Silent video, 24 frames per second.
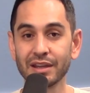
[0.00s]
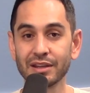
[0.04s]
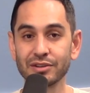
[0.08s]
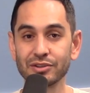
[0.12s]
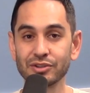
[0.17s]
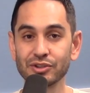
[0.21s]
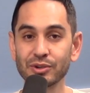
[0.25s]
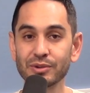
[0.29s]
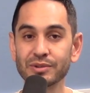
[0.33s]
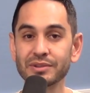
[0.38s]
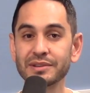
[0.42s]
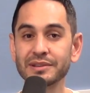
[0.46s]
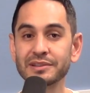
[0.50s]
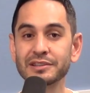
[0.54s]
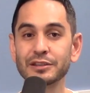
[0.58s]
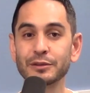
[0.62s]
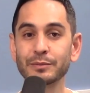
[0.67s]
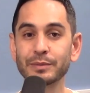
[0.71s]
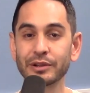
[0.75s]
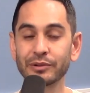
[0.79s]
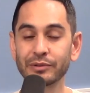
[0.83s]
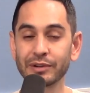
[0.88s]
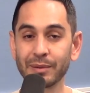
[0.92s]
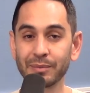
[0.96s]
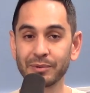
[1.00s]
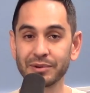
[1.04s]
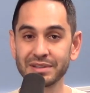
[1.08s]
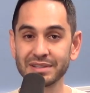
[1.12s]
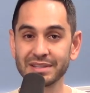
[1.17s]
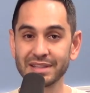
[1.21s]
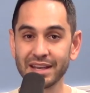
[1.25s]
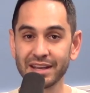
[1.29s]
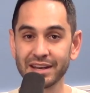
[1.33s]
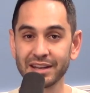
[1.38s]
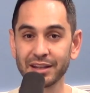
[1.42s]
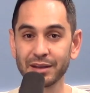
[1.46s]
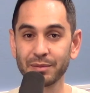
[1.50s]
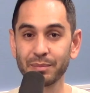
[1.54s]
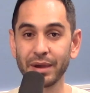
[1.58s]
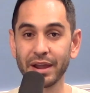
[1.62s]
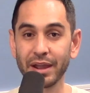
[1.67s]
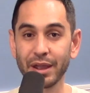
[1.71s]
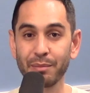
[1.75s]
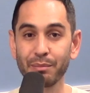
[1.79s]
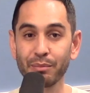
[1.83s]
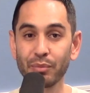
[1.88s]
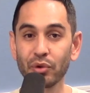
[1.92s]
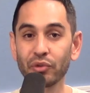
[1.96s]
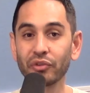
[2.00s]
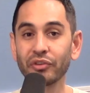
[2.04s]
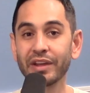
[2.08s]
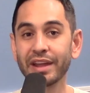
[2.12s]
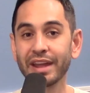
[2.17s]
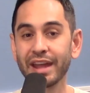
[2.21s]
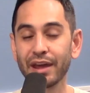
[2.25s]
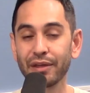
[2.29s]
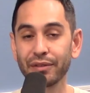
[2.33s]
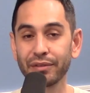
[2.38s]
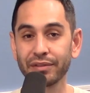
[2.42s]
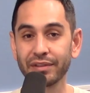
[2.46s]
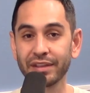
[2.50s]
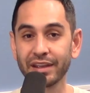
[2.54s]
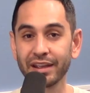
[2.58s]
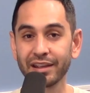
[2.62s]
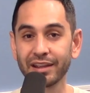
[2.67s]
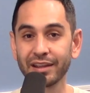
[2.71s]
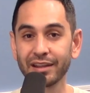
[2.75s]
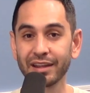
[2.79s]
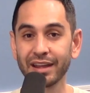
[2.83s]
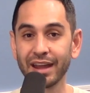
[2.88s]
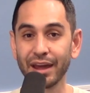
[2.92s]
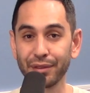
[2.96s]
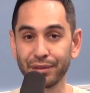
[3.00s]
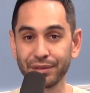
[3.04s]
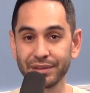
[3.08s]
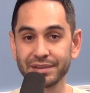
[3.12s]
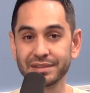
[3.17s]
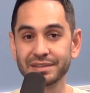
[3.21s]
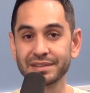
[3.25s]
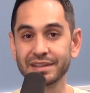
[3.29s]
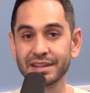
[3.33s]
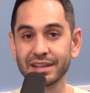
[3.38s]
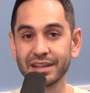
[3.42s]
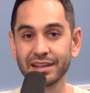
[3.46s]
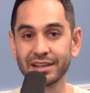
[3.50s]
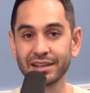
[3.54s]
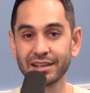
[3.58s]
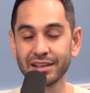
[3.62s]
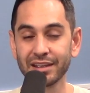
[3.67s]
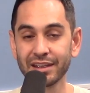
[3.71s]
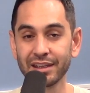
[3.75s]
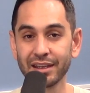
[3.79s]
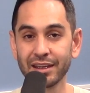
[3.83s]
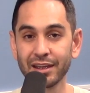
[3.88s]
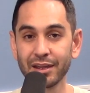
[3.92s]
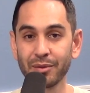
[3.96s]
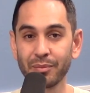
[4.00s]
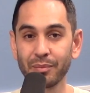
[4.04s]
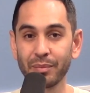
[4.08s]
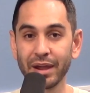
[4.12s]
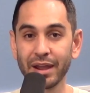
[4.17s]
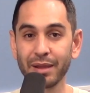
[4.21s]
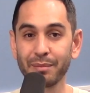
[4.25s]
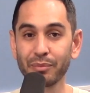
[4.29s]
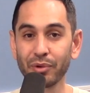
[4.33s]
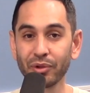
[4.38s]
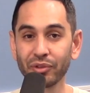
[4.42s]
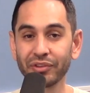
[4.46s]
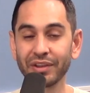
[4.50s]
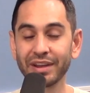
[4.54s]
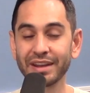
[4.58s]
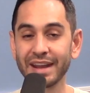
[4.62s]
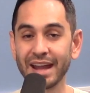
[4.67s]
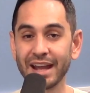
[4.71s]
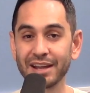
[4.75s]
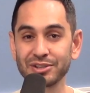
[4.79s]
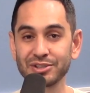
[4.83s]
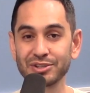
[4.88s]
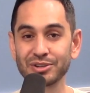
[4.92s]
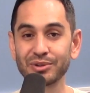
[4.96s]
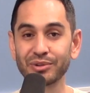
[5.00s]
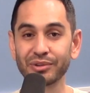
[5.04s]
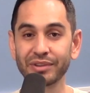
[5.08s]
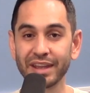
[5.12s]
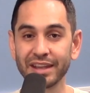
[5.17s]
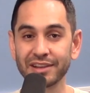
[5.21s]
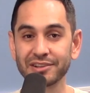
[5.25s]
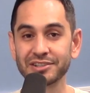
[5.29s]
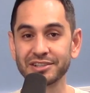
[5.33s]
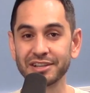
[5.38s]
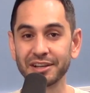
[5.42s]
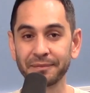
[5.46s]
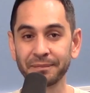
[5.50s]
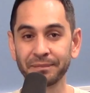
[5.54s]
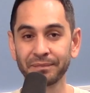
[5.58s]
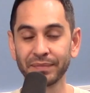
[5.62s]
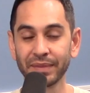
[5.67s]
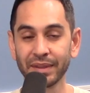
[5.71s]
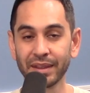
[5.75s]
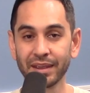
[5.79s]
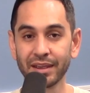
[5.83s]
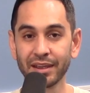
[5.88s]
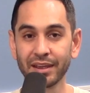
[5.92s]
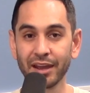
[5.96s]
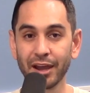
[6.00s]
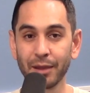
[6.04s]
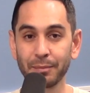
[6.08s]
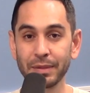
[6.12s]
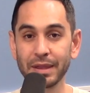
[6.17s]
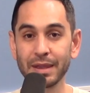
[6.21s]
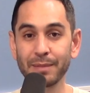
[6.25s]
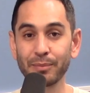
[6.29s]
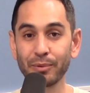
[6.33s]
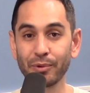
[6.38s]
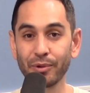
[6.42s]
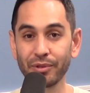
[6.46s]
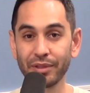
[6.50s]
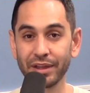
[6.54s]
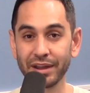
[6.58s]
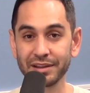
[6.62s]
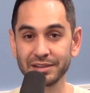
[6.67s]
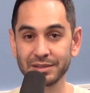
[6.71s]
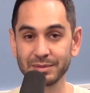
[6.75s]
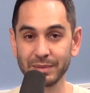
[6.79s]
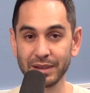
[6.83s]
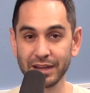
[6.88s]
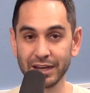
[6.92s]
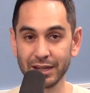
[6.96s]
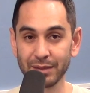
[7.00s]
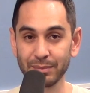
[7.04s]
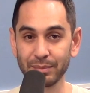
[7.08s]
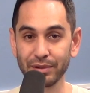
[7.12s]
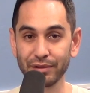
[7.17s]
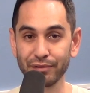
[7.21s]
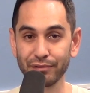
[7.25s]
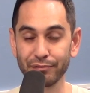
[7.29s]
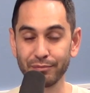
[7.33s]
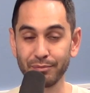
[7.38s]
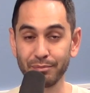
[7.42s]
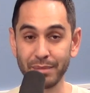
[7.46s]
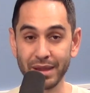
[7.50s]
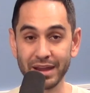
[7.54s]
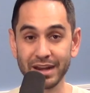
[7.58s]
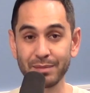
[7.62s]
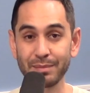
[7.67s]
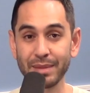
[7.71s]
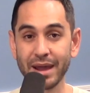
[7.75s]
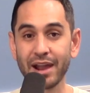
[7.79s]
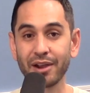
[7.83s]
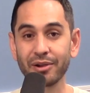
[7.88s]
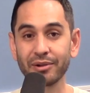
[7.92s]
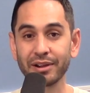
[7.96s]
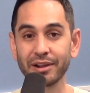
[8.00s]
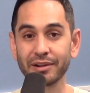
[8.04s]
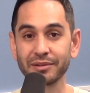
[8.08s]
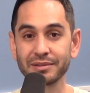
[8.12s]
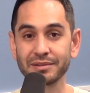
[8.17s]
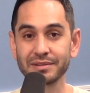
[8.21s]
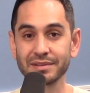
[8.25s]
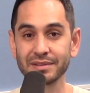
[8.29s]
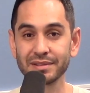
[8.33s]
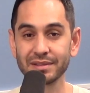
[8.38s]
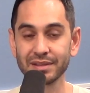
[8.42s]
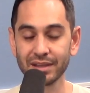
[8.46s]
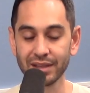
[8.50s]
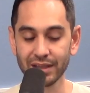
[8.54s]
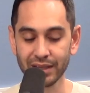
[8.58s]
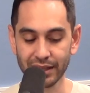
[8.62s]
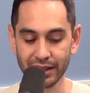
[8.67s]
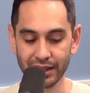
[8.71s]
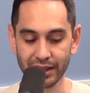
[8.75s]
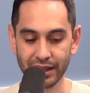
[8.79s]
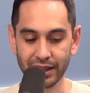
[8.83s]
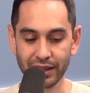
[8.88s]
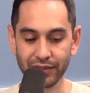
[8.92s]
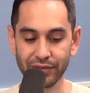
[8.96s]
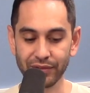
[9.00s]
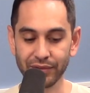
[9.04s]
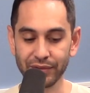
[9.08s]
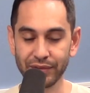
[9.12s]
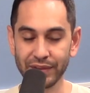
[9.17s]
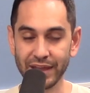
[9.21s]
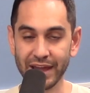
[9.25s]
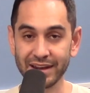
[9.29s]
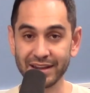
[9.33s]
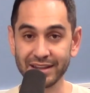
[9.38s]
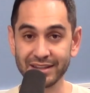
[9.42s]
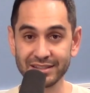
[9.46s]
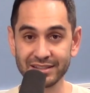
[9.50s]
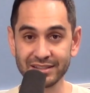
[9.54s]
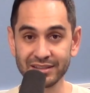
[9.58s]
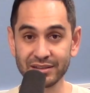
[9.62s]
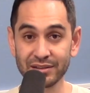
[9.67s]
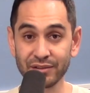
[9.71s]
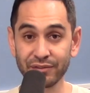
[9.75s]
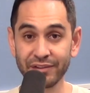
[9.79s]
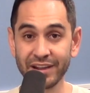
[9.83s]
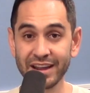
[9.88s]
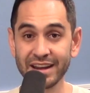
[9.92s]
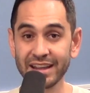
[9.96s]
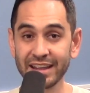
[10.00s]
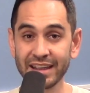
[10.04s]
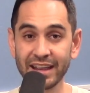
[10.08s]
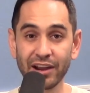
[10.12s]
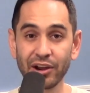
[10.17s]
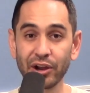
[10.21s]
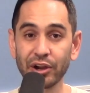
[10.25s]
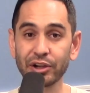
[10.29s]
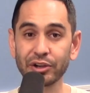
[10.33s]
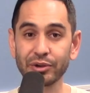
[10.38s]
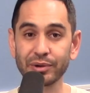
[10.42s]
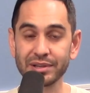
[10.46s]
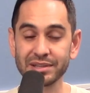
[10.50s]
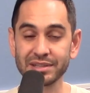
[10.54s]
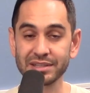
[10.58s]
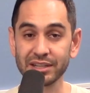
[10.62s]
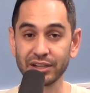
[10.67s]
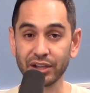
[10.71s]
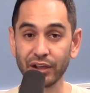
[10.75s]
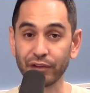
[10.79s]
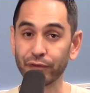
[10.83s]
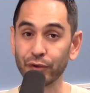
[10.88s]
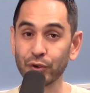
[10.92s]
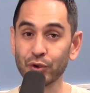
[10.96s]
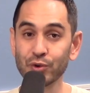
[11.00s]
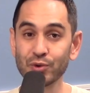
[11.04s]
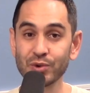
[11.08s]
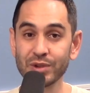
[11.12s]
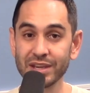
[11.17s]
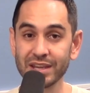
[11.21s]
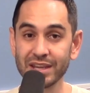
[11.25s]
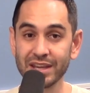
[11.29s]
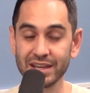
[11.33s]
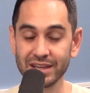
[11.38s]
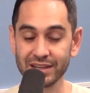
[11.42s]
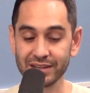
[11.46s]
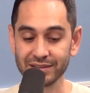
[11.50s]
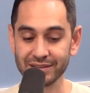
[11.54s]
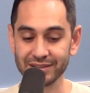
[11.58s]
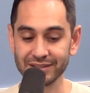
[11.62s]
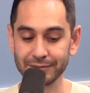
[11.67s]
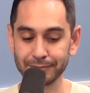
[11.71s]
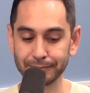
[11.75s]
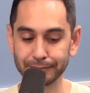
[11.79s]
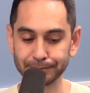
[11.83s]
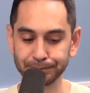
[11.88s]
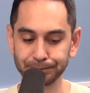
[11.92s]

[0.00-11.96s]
chooses to be represented by a multi-ethnic ethnicity, by a multinational nation, a people that is made up of many backgrounds. And that is the defining characteristic of who he is.